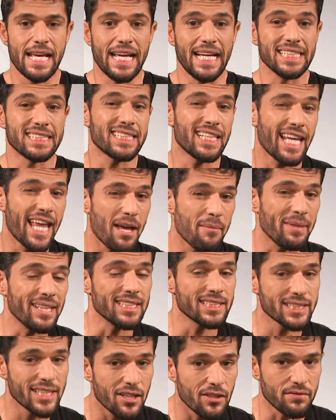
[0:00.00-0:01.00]
Islam
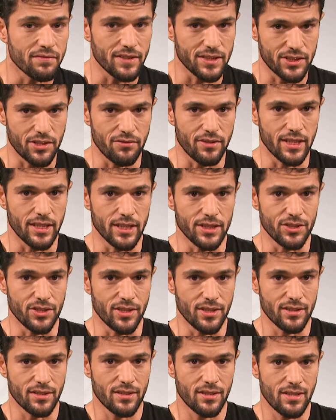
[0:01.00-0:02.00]
itself is a
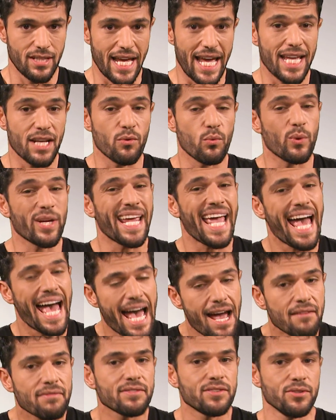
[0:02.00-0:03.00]
religion, and we
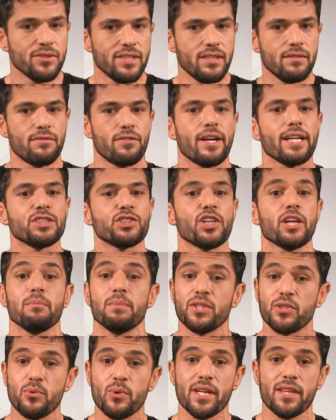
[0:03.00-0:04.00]
have to differentiate
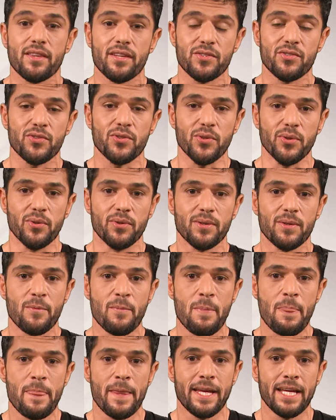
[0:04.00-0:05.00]
between the two.
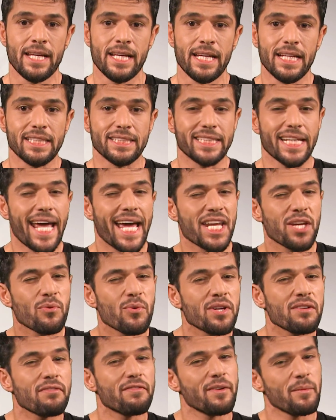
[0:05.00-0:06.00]
See,
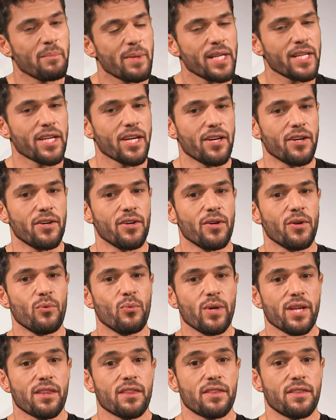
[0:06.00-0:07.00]
anyone familiar
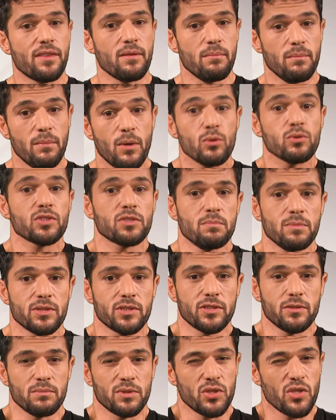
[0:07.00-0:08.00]
with most
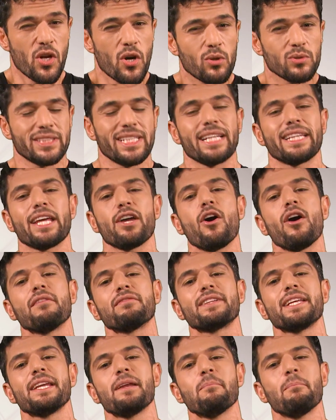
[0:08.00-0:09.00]
Muslims knows that they
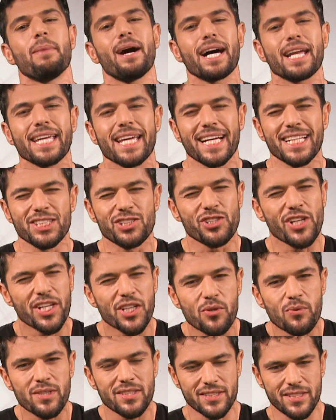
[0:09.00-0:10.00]
often embody a
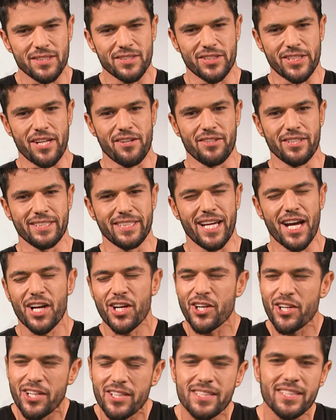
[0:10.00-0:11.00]
genuine sincerity, a
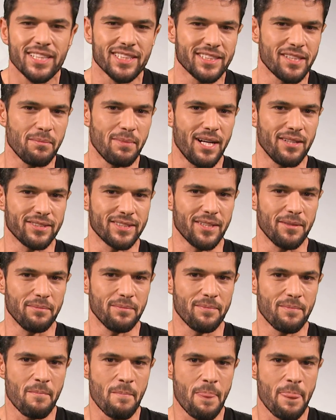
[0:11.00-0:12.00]
goodness about them.